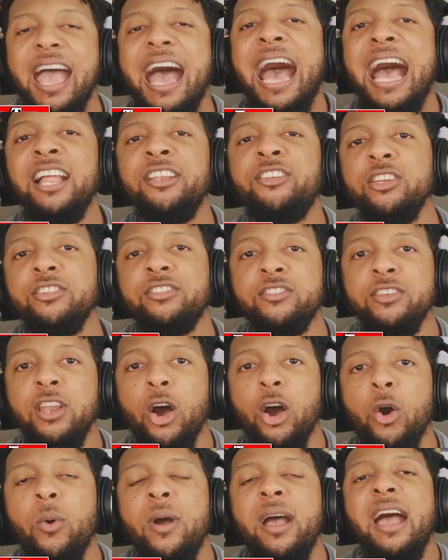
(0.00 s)
I just
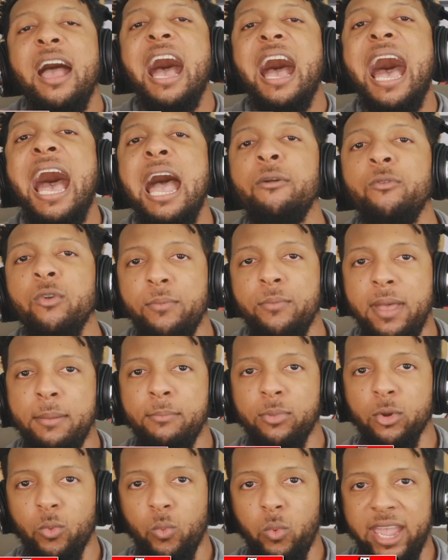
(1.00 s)
know I
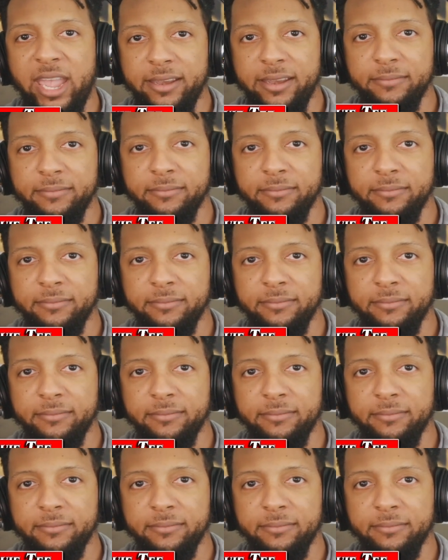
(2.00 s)
remember when.